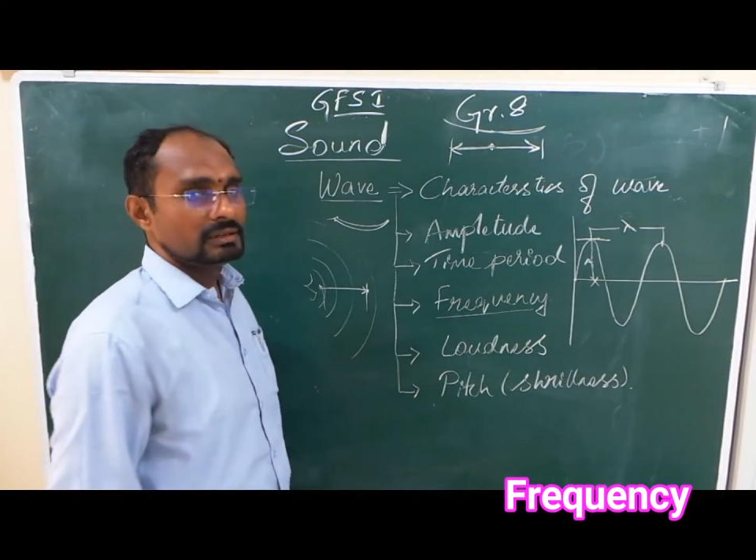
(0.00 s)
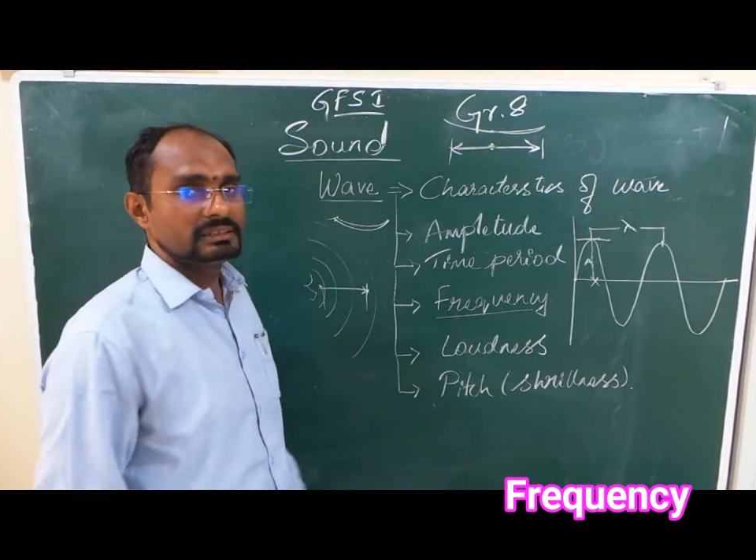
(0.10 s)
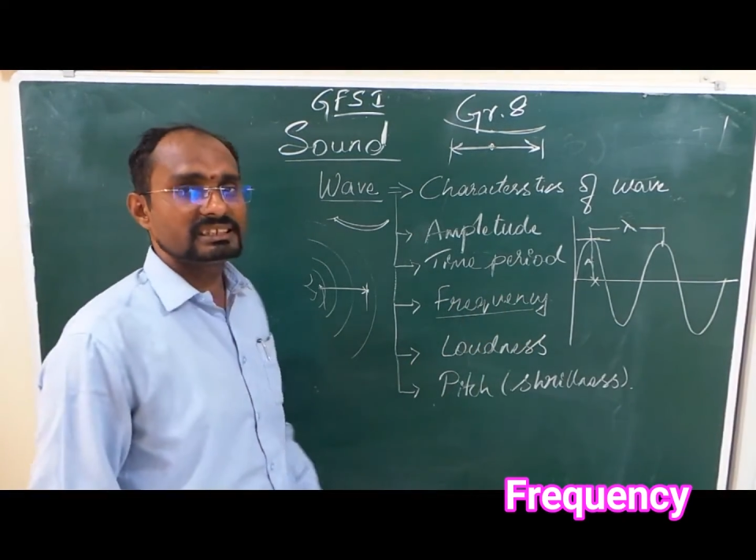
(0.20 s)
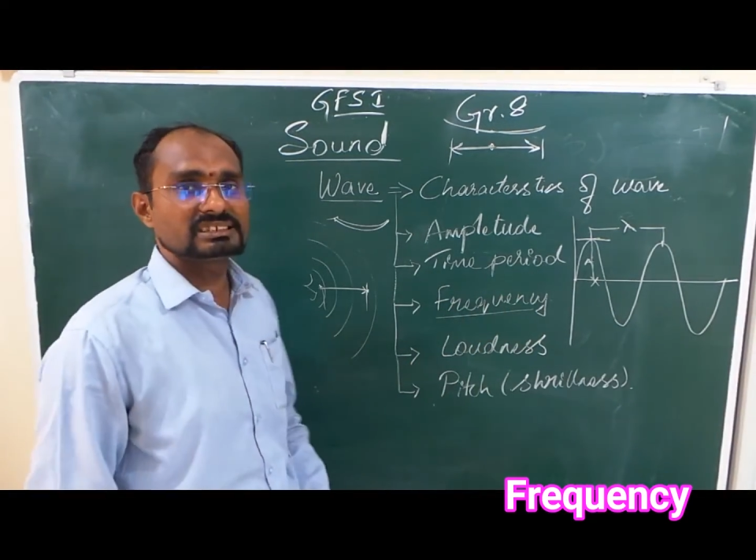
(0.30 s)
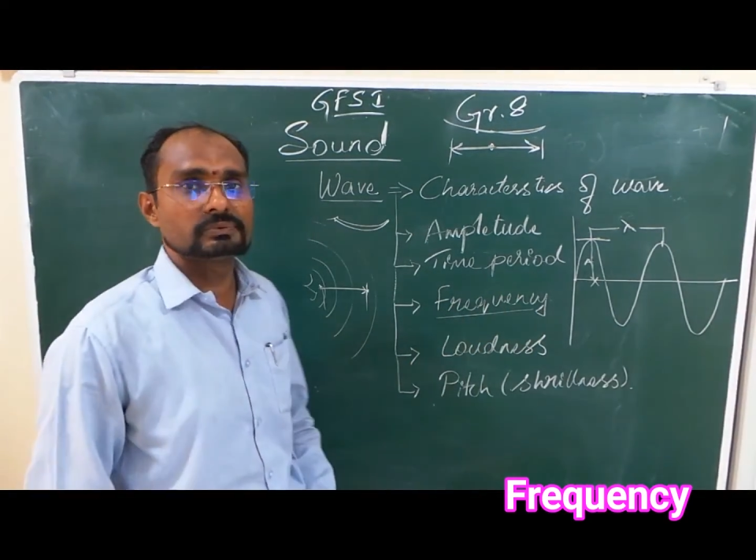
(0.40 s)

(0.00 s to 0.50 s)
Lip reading: This